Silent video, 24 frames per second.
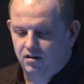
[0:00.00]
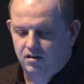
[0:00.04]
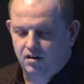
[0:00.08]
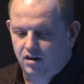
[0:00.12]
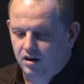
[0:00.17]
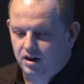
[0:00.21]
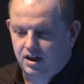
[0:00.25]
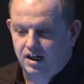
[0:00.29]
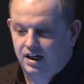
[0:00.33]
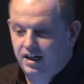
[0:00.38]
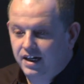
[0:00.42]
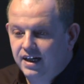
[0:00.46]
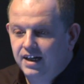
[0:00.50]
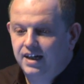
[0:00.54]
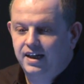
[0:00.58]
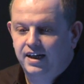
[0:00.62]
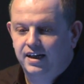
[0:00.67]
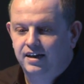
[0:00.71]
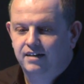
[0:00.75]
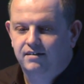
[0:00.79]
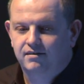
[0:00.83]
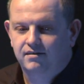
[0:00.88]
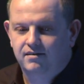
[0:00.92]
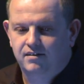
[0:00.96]
are
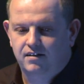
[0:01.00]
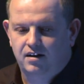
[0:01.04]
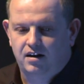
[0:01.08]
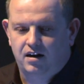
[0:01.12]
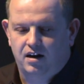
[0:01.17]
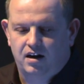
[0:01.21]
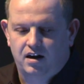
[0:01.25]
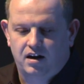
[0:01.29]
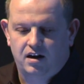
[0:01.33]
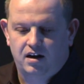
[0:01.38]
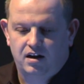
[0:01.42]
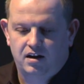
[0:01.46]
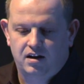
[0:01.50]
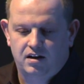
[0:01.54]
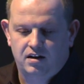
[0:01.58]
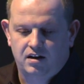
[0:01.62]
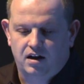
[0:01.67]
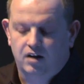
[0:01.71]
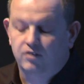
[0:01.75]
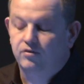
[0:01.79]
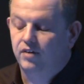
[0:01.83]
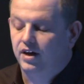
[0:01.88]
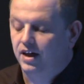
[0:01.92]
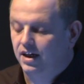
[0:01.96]
clearly
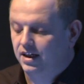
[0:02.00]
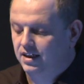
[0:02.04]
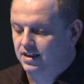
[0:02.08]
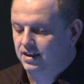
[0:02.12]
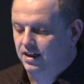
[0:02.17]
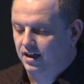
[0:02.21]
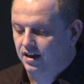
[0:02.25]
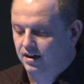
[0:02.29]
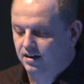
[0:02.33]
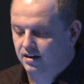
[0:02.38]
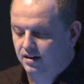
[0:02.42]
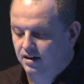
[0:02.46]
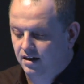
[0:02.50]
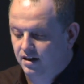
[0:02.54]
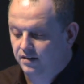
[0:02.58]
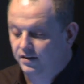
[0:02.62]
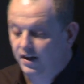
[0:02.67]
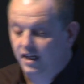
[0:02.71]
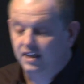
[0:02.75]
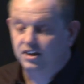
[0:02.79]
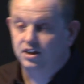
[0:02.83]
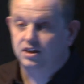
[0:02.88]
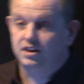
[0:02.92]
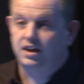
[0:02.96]
unrealistic, and
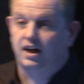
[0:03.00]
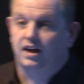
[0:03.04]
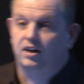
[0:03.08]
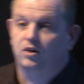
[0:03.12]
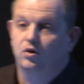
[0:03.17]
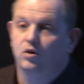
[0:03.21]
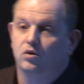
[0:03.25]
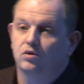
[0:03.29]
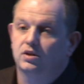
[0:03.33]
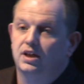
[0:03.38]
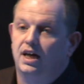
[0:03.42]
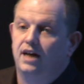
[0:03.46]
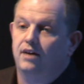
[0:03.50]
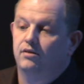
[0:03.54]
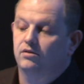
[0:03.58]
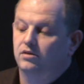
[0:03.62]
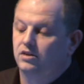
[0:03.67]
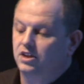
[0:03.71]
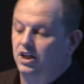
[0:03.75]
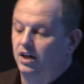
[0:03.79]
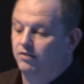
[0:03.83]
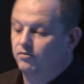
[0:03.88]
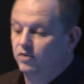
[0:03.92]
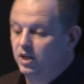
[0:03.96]
they just get called out.
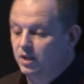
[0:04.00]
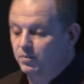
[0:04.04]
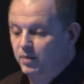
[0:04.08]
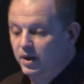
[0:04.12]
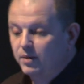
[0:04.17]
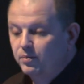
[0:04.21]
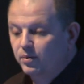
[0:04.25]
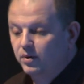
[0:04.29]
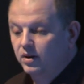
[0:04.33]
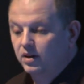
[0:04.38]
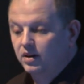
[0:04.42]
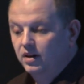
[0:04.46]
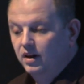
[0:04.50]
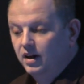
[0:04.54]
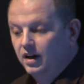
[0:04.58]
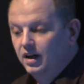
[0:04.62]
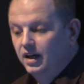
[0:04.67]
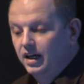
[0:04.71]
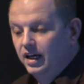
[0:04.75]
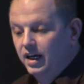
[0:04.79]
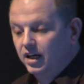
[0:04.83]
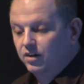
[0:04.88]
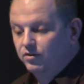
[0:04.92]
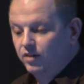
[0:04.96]
Generally, people
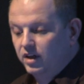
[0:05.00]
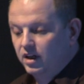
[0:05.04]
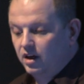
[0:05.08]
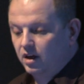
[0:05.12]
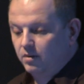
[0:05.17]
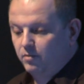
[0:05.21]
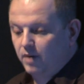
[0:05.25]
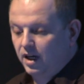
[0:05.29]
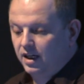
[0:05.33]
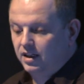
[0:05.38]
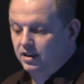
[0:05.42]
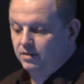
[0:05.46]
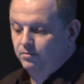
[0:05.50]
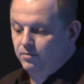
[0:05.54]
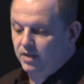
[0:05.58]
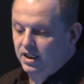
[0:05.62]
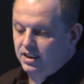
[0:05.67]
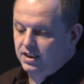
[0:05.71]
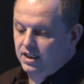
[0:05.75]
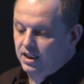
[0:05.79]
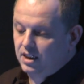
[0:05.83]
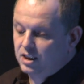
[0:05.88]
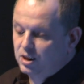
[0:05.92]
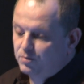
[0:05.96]
in greenlight
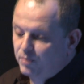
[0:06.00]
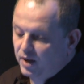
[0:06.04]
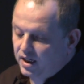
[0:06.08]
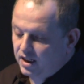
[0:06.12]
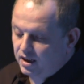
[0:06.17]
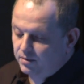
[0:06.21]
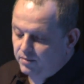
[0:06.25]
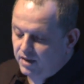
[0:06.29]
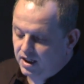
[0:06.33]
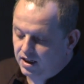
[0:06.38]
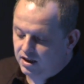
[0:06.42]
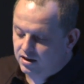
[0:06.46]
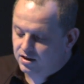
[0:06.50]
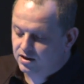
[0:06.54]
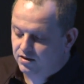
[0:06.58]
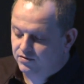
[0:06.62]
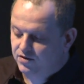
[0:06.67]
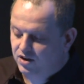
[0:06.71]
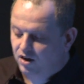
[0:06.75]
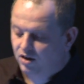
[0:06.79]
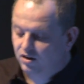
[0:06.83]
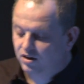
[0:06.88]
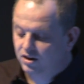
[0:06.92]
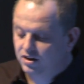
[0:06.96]
meetings spending millions of
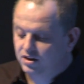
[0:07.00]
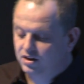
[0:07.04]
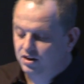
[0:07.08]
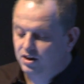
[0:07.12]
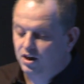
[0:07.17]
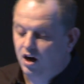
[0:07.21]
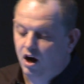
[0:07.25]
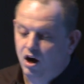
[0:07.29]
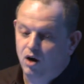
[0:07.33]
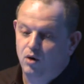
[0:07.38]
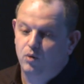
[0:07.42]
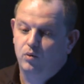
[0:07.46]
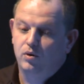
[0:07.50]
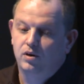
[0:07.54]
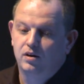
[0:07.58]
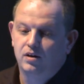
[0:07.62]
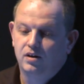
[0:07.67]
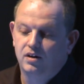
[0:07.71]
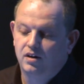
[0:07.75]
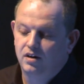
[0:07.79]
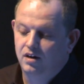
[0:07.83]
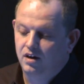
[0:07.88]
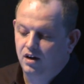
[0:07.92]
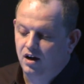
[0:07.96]
dollars know
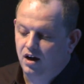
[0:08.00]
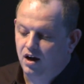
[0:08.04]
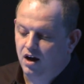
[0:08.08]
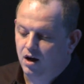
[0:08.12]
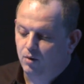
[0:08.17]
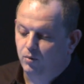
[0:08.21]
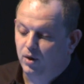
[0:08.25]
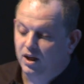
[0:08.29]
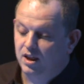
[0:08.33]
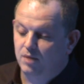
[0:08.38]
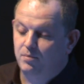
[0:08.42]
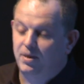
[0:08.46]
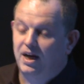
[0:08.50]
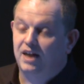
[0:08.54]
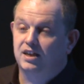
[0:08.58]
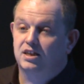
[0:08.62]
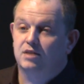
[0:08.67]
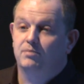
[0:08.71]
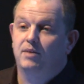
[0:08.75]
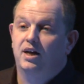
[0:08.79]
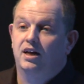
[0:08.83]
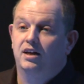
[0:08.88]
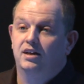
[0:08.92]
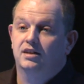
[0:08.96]
where the bad
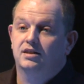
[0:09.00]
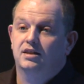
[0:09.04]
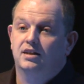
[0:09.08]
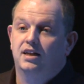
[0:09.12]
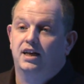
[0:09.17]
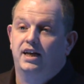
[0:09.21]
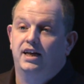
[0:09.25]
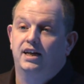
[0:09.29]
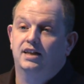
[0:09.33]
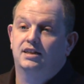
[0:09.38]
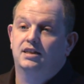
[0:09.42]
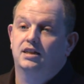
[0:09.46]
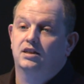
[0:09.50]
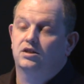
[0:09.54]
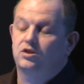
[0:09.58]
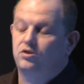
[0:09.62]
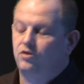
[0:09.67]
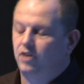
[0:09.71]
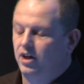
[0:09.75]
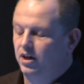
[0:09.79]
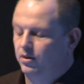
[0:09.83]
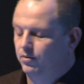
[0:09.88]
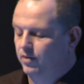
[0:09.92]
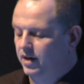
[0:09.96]
smell is, and they hit it
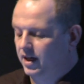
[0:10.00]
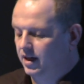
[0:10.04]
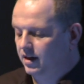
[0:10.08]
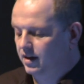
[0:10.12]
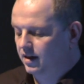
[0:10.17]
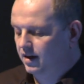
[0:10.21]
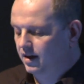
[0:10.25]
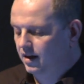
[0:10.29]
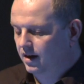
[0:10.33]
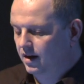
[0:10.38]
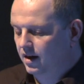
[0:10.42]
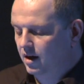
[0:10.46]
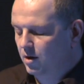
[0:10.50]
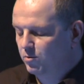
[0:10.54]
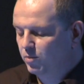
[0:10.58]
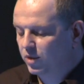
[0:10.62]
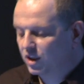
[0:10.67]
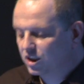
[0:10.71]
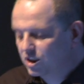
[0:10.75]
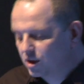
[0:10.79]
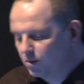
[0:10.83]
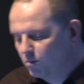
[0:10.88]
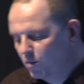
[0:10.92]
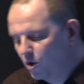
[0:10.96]
straight away. But
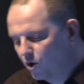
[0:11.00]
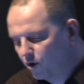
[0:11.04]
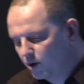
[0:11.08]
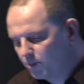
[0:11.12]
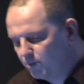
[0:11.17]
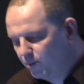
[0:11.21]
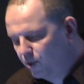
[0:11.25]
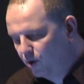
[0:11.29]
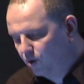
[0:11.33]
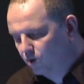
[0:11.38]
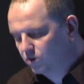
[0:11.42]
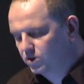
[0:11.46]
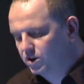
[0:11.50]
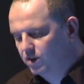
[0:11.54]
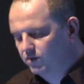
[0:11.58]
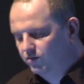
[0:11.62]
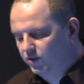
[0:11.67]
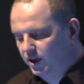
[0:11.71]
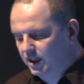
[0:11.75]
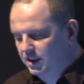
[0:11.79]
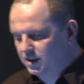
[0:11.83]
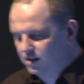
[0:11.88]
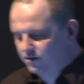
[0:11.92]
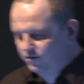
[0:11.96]
there's a more important
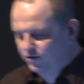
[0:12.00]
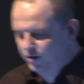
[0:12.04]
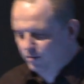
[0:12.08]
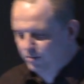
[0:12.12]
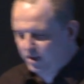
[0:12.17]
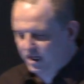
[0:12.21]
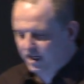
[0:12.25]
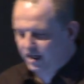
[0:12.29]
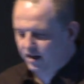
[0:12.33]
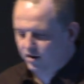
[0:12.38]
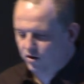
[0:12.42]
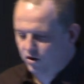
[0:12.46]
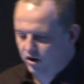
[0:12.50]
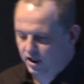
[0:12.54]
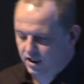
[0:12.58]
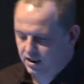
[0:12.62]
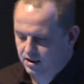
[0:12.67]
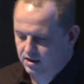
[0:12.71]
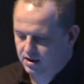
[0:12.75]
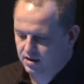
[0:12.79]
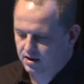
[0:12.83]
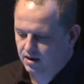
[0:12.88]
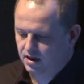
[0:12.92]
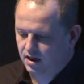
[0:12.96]
reason for being
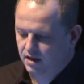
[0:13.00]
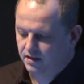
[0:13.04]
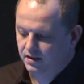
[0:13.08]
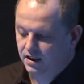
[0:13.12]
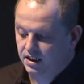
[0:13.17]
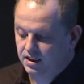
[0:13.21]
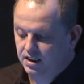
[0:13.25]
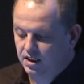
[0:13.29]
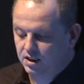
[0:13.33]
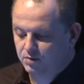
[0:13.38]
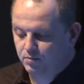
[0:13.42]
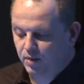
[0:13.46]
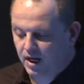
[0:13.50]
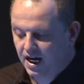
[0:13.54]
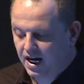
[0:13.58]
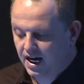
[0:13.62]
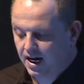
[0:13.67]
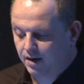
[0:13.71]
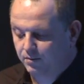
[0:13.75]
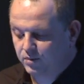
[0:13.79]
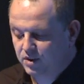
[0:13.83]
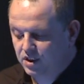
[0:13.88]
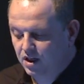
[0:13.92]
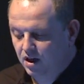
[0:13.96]
honest, and this is
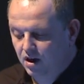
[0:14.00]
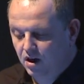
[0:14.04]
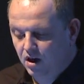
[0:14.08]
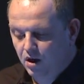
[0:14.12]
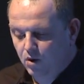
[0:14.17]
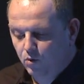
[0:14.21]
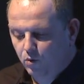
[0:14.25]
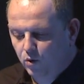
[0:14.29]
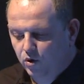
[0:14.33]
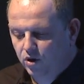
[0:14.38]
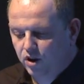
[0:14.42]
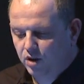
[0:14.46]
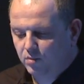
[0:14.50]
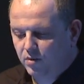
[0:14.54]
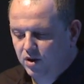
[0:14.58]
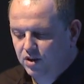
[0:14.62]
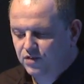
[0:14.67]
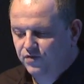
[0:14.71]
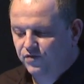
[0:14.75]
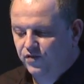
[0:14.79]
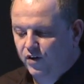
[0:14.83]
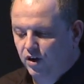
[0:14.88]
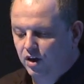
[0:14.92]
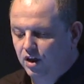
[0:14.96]
perhaps one of the most
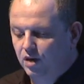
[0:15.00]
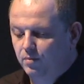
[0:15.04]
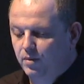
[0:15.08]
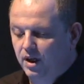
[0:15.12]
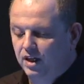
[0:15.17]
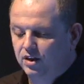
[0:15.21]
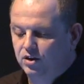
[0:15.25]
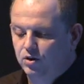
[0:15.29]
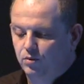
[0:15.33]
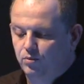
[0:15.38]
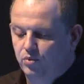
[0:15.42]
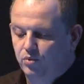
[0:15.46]
fundamental